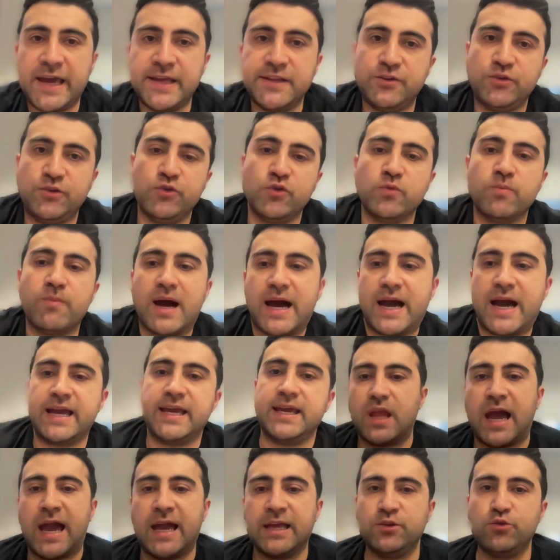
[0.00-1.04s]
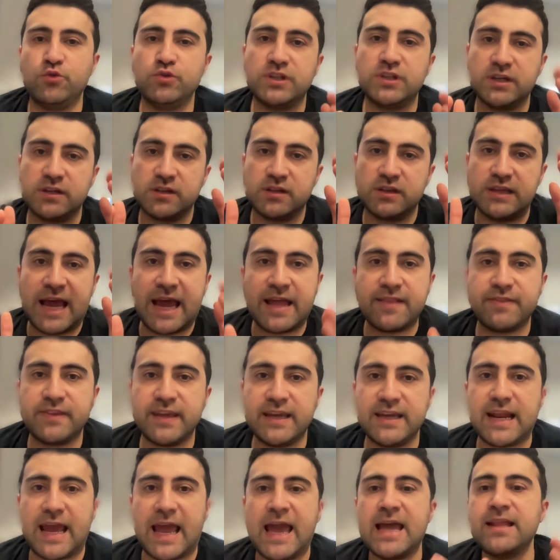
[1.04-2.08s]
do the
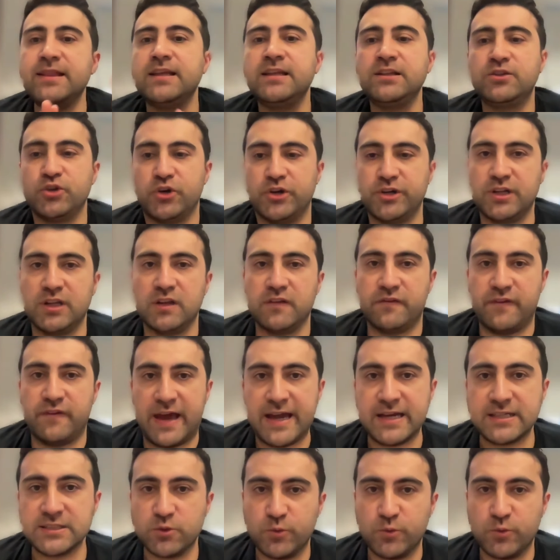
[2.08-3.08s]
dentin and internal effects,